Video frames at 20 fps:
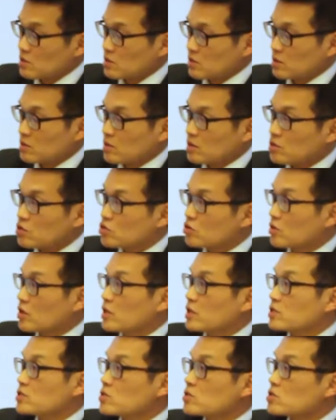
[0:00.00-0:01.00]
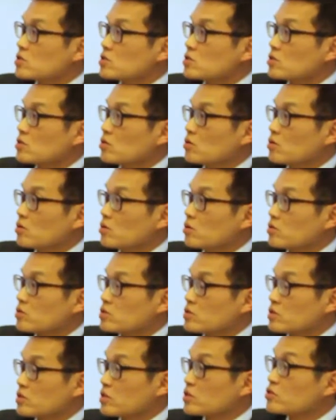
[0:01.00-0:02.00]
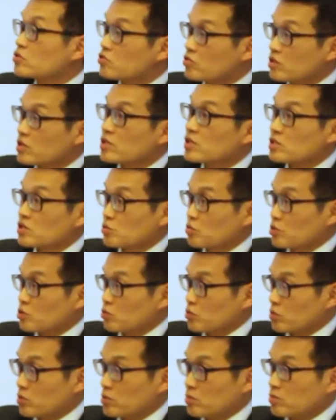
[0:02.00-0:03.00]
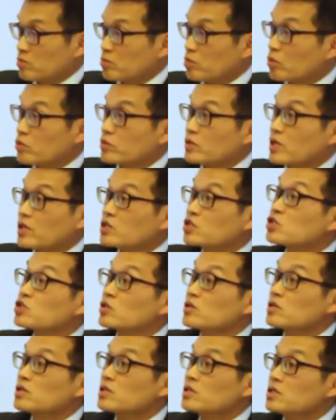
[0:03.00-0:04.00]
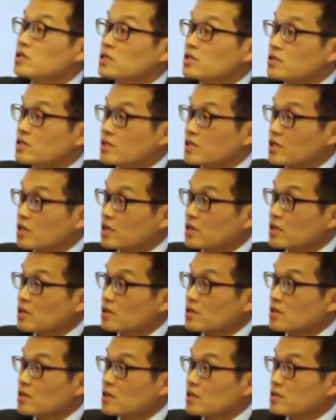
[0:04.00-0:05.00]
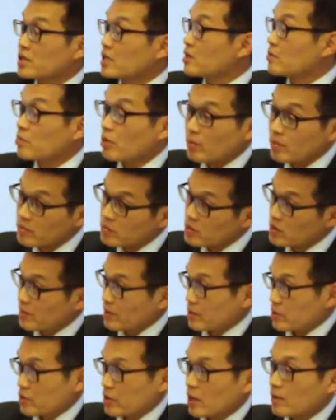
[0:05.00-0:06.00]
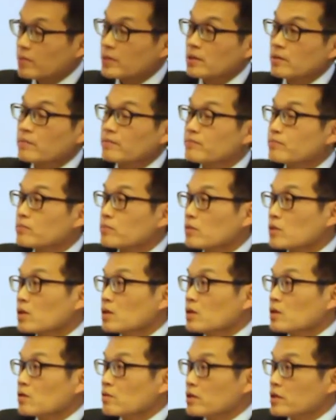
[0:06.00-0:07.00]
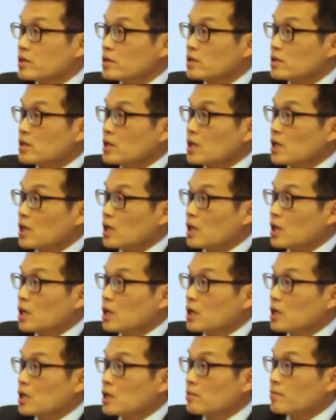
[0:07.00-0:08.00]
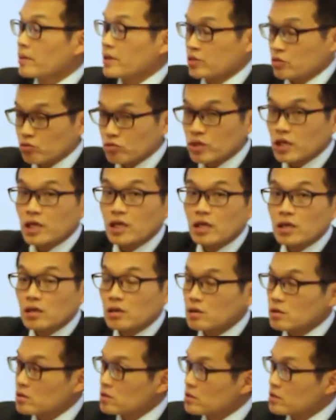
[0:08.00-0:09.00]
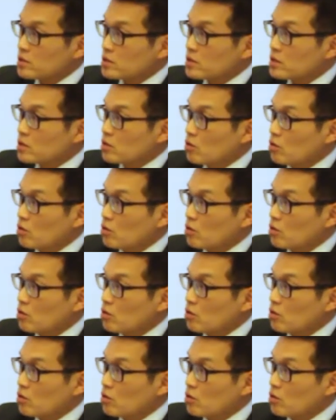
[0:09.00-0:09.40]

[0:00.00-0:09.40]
certain trends or certain triggers which would potentially indicate that a problem is about to happen, right? But today, the